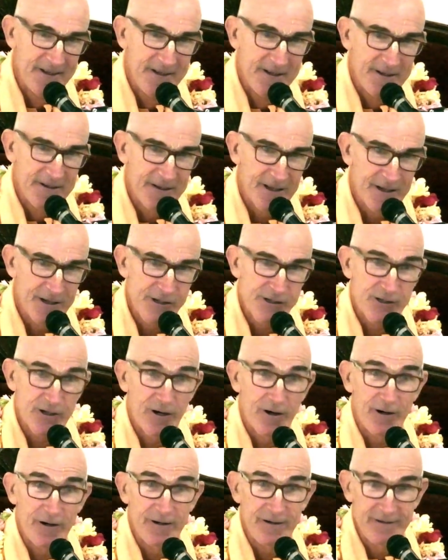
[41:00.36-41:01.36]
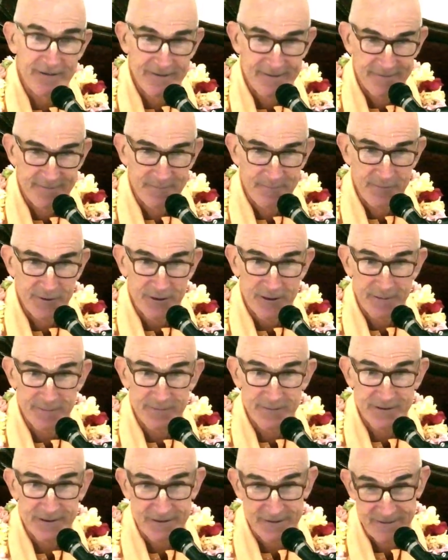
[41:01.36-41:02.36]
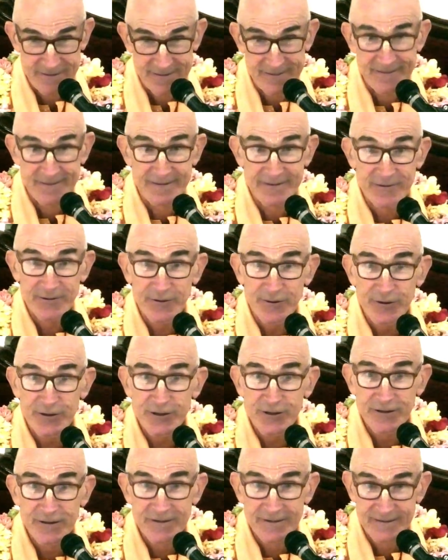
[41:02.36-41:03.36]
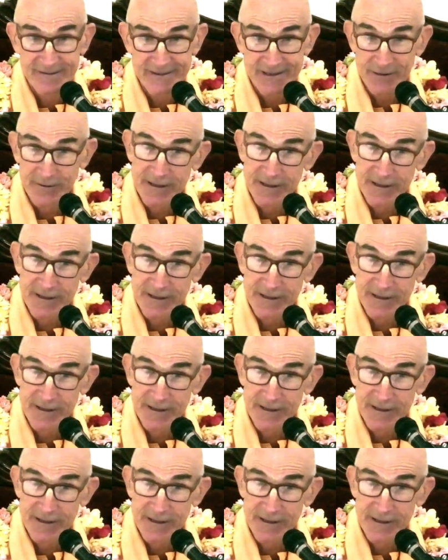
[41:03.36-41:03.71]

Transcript: that a sari becomes Krishna. So he's